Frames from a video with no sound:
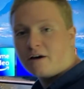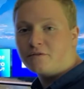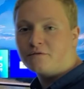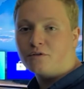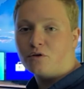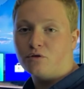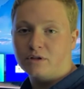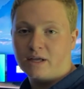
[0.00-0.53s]
of
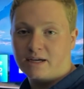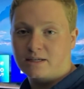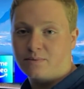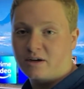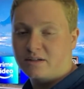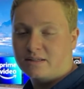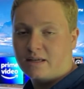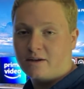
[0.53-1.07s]
old
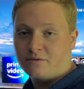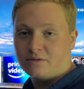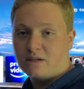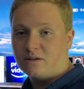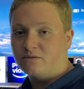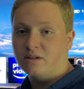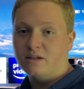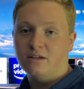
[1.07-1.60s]
Xbox titles. I
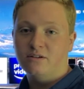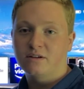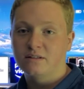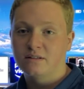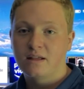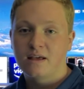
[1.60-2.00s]
don't think you can